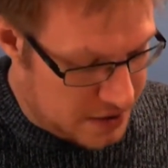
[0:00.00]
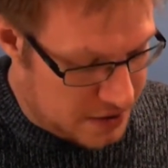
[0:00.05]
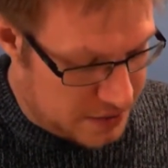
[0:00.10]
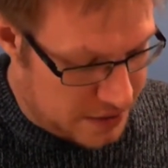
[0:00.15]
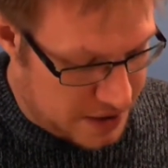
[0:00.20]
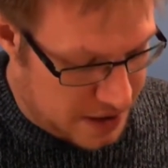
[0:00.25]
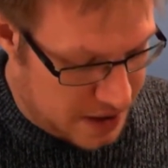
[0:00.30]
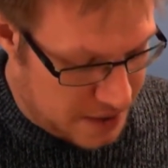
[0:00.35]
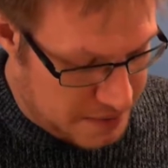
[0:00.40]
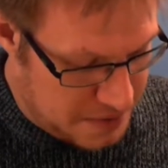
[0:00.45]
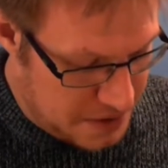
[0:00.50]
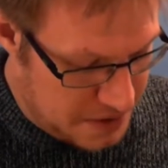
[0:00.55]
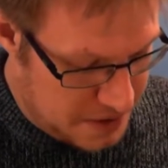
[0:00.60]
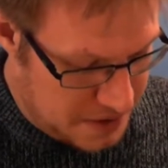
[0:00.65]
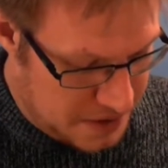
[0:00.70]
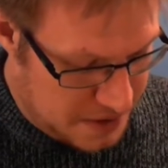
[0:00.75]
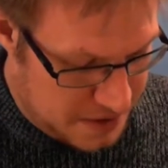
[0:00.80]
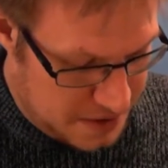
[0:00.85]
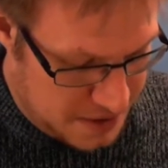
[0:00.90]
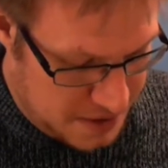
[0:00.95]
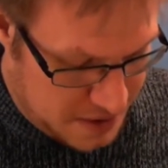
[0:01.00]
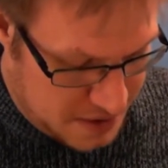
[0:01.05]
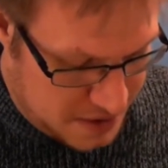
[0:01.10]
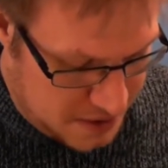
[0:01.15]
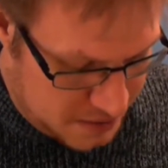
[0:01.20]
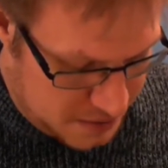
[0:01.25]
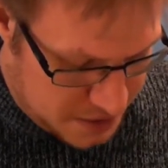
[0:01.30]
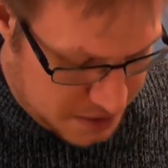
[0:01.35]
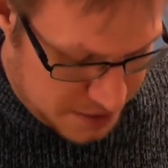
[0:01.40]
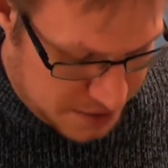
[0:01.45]
You end up
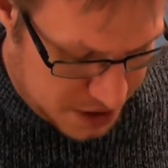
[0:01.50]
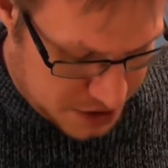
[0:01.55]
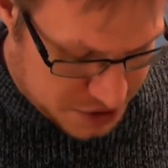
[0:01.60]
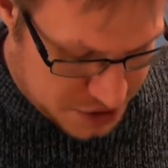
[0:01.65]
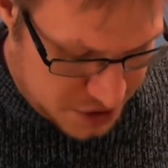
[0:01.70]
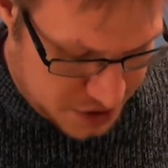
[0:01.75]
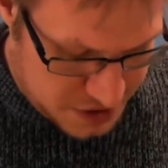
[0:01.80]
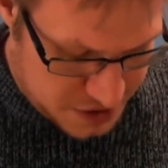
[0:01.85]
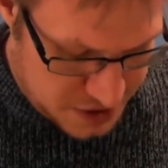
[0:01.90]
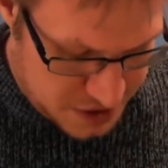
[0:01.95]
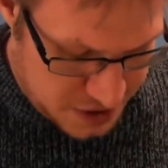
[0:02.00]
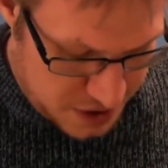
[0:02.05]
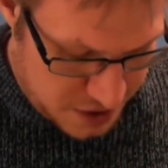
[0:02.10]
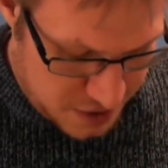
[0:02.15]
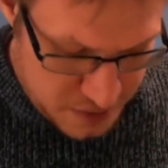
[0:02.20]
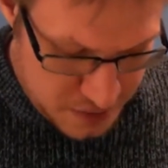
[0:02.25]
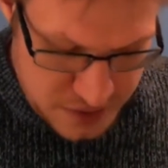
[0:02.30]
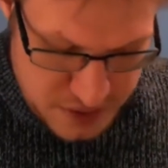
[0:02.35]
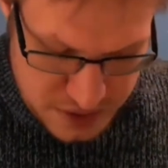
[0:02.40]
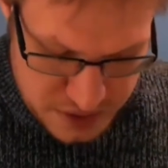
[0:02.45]
with a much nicer dial.